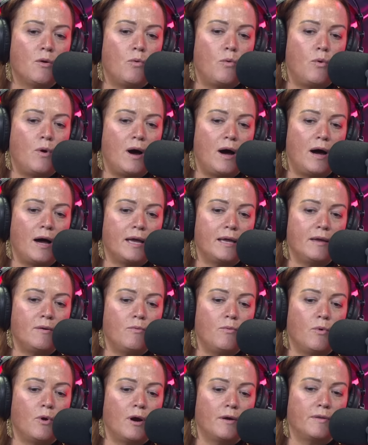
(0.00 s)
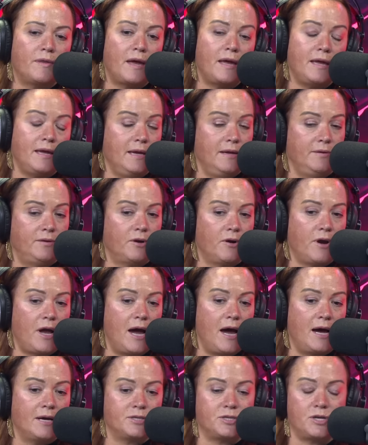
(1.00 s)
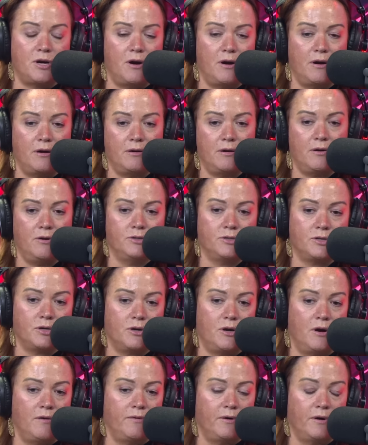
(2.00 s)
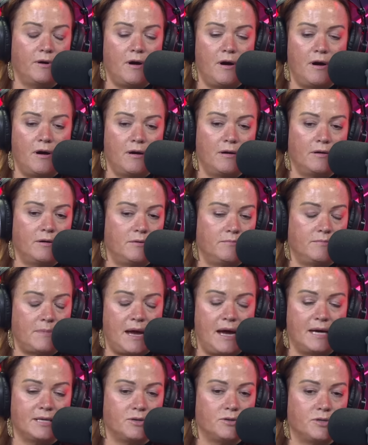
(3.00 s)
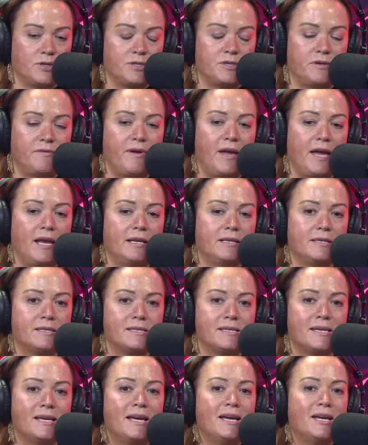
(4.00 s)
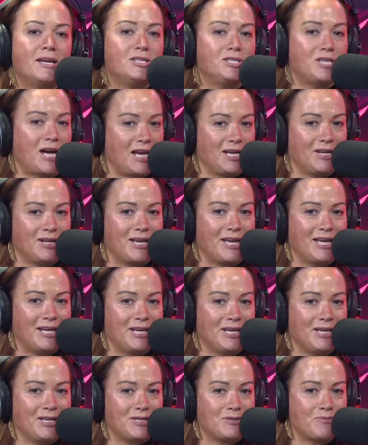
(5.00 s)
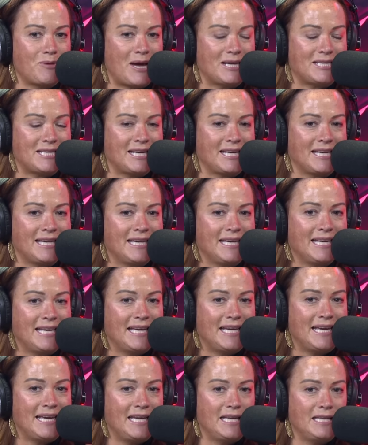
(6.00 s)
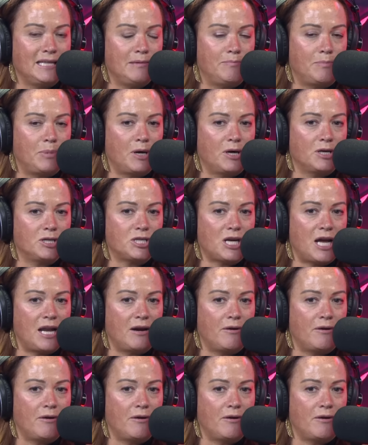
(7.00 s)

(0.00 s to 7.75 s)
Why were they either at or undercover or had under surveillance Daniel Kinahan's wedding in the Burj Al